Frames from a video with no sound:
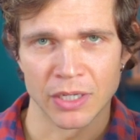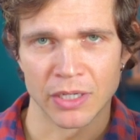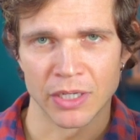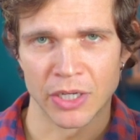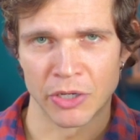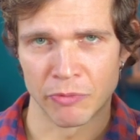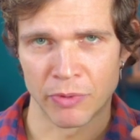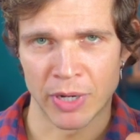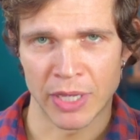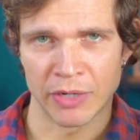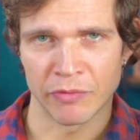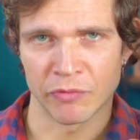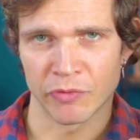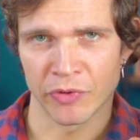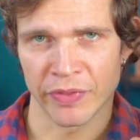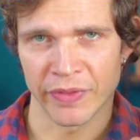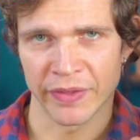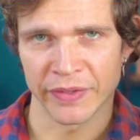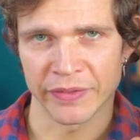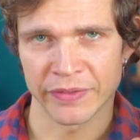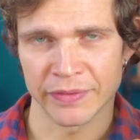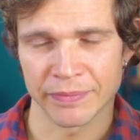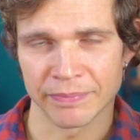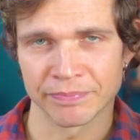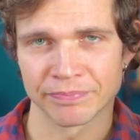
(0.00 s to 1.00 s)
You ready for
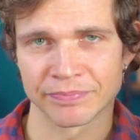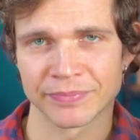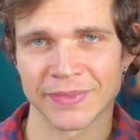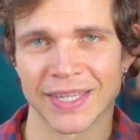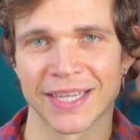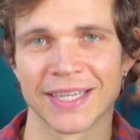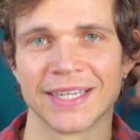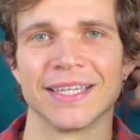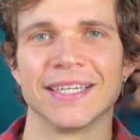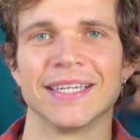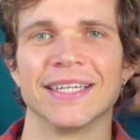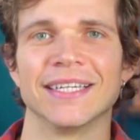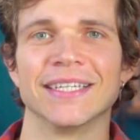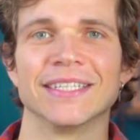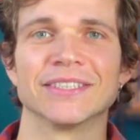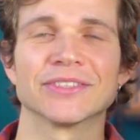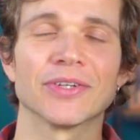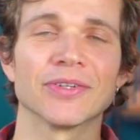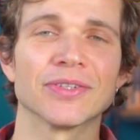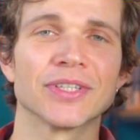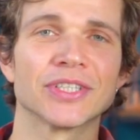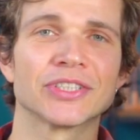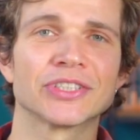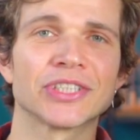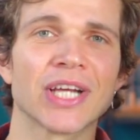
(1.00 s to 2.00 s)
this? So
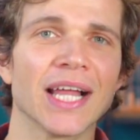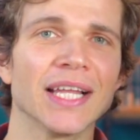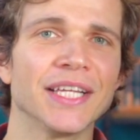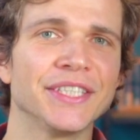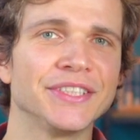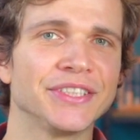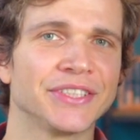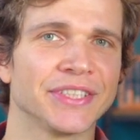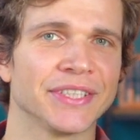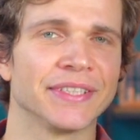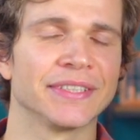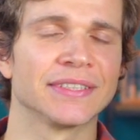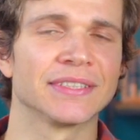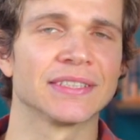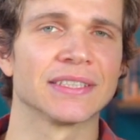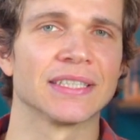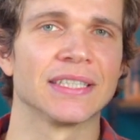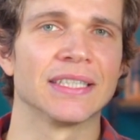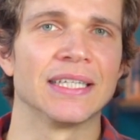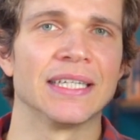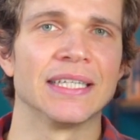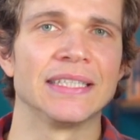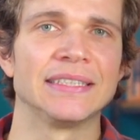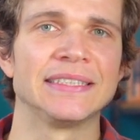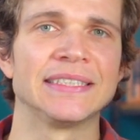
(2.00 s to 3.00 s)
the challenge is
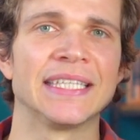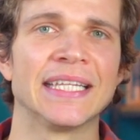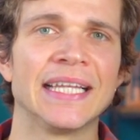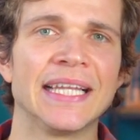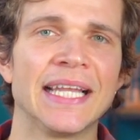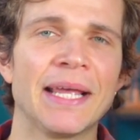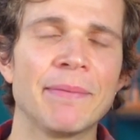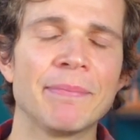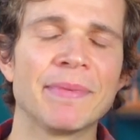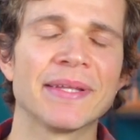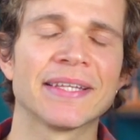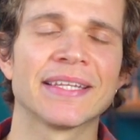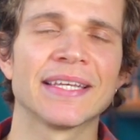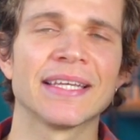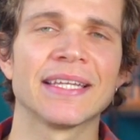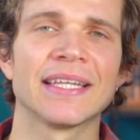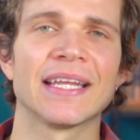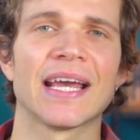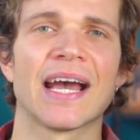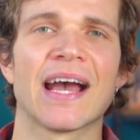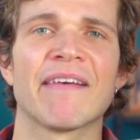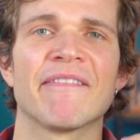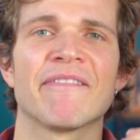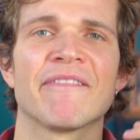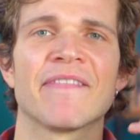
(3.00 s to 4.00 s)
the limited
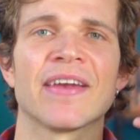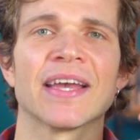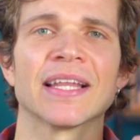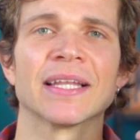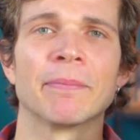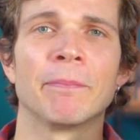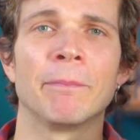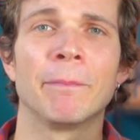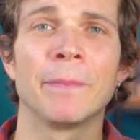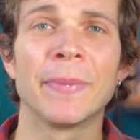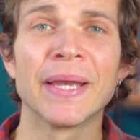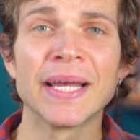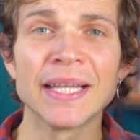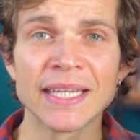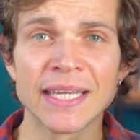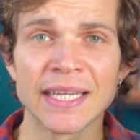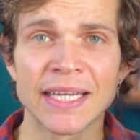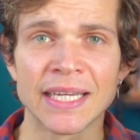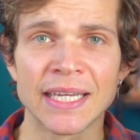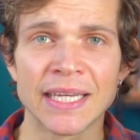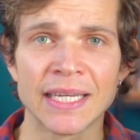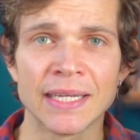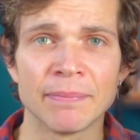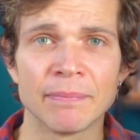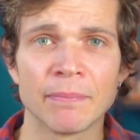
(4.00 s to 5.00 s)

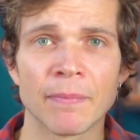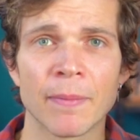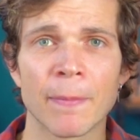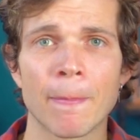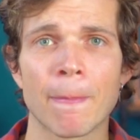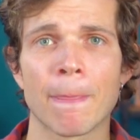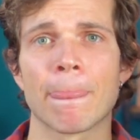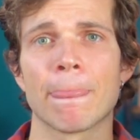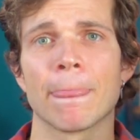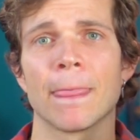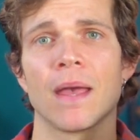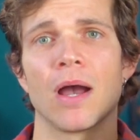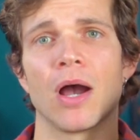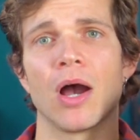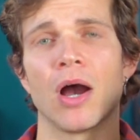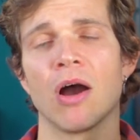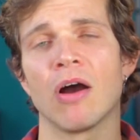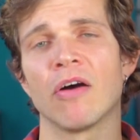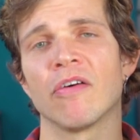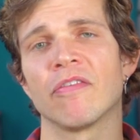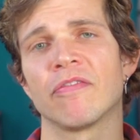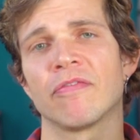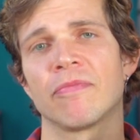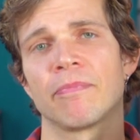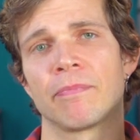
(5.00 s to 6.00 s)
availability
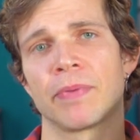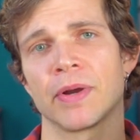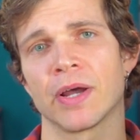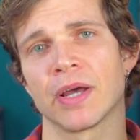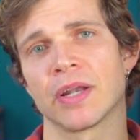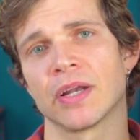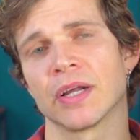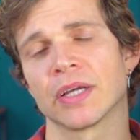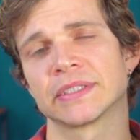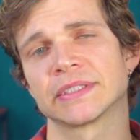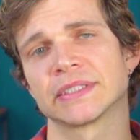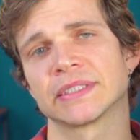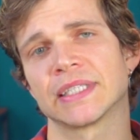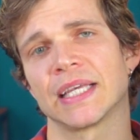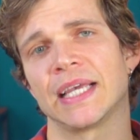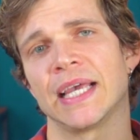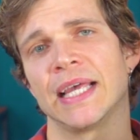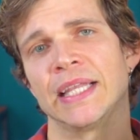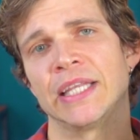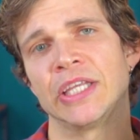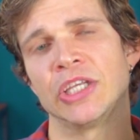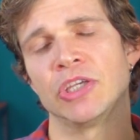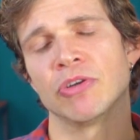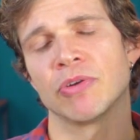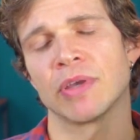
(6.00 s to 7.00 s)
of products
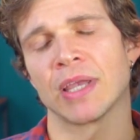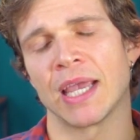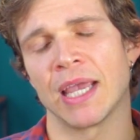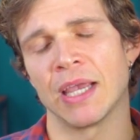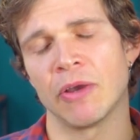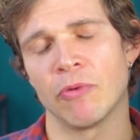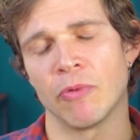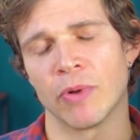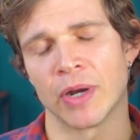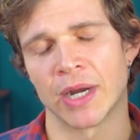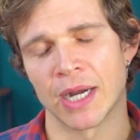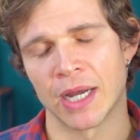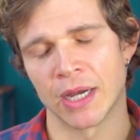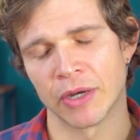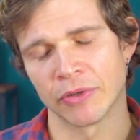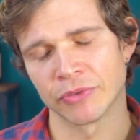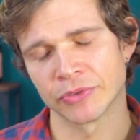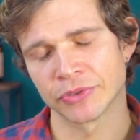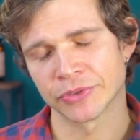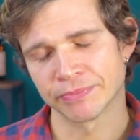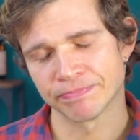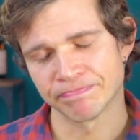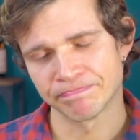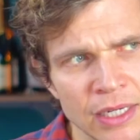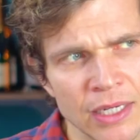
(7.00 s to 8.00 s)
in the UK
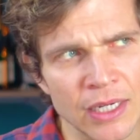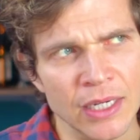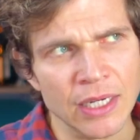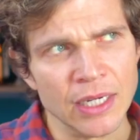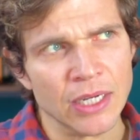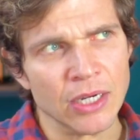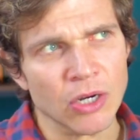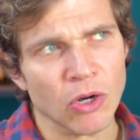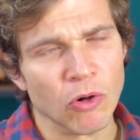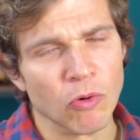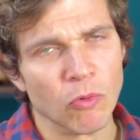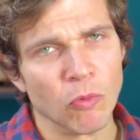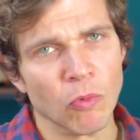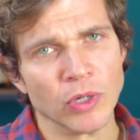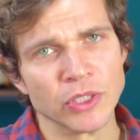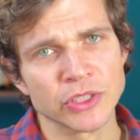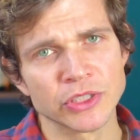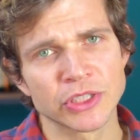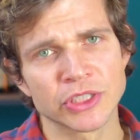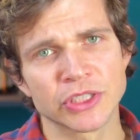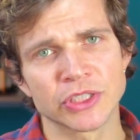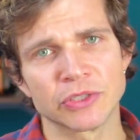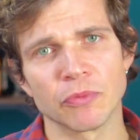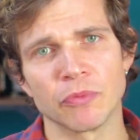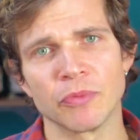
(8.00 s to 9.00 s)
warehouse. You know,
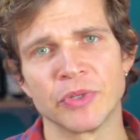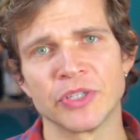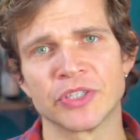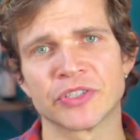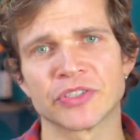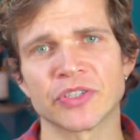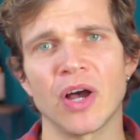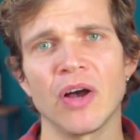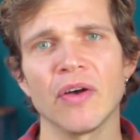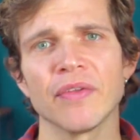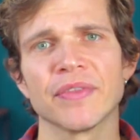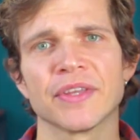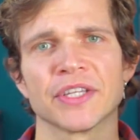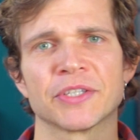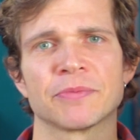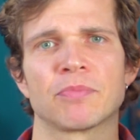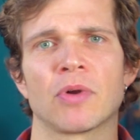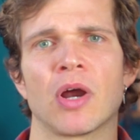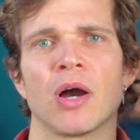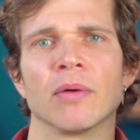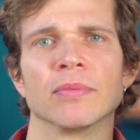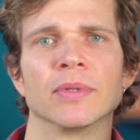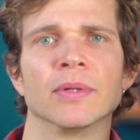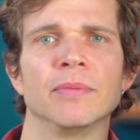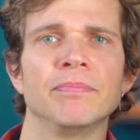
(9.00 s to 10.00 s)
once we saw this
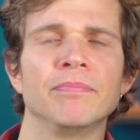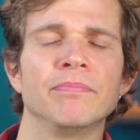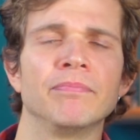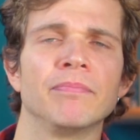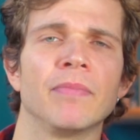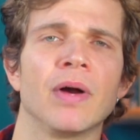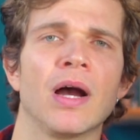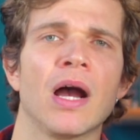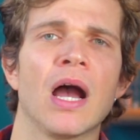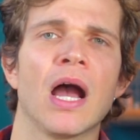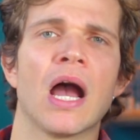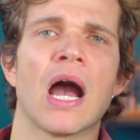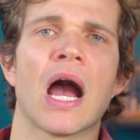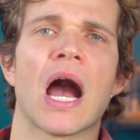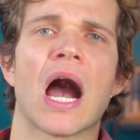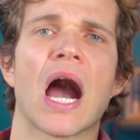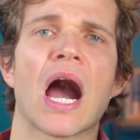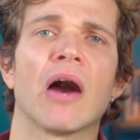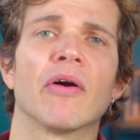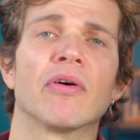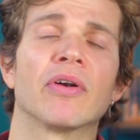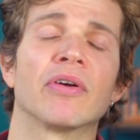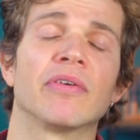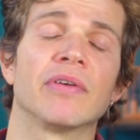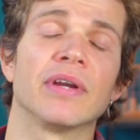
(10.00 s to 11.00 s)
problem,
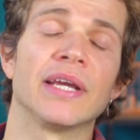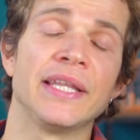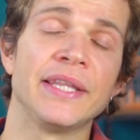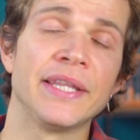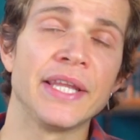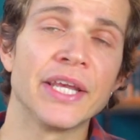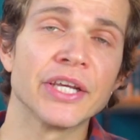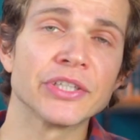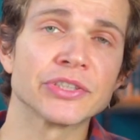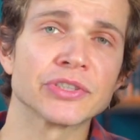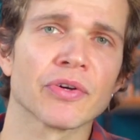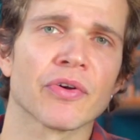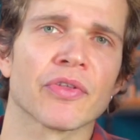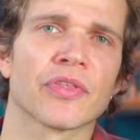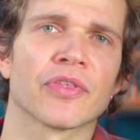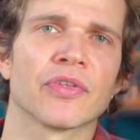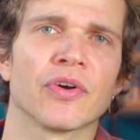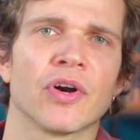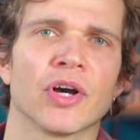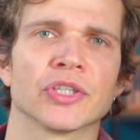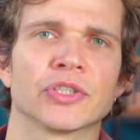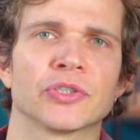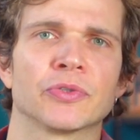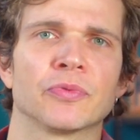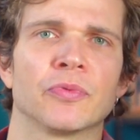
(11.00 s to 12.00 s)
our initial
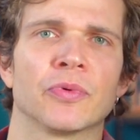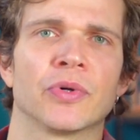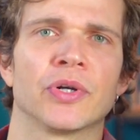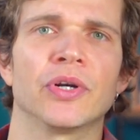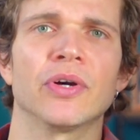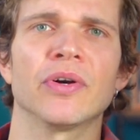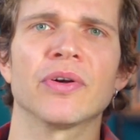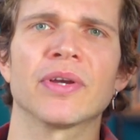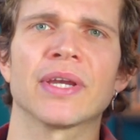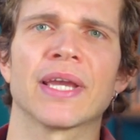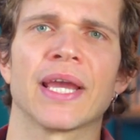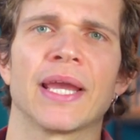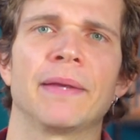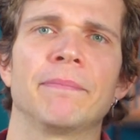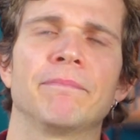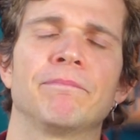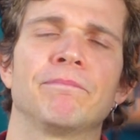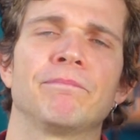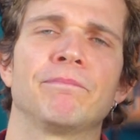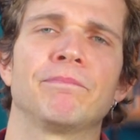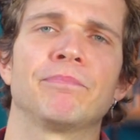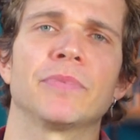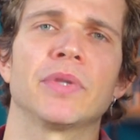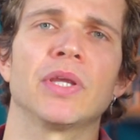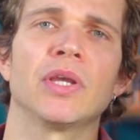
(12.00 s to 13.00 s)
thoughts were, okay,
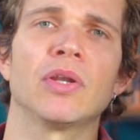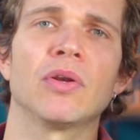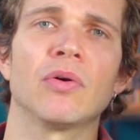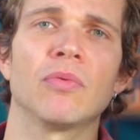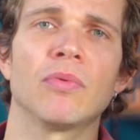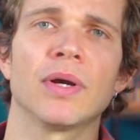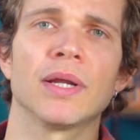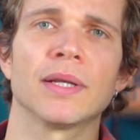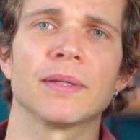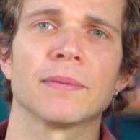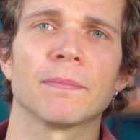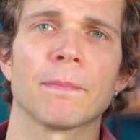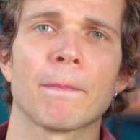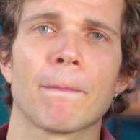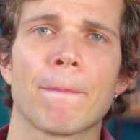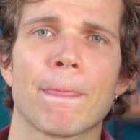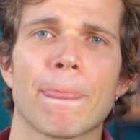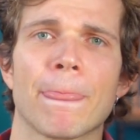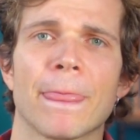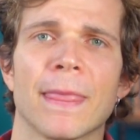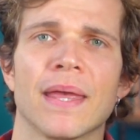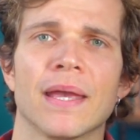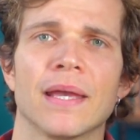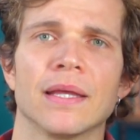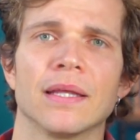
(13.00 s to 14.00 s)
you know what?
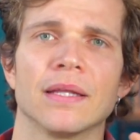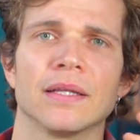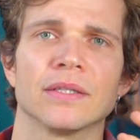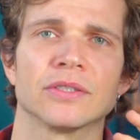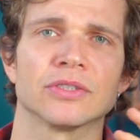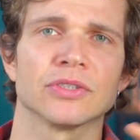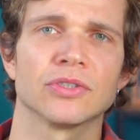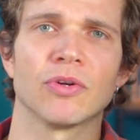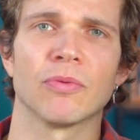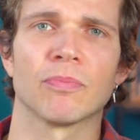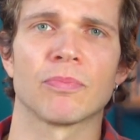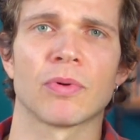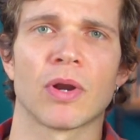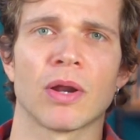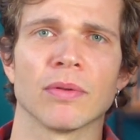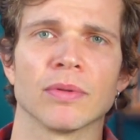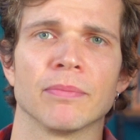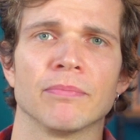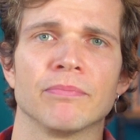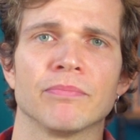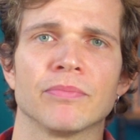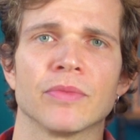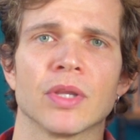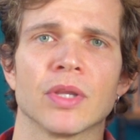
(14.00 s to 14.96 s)
It's no problem.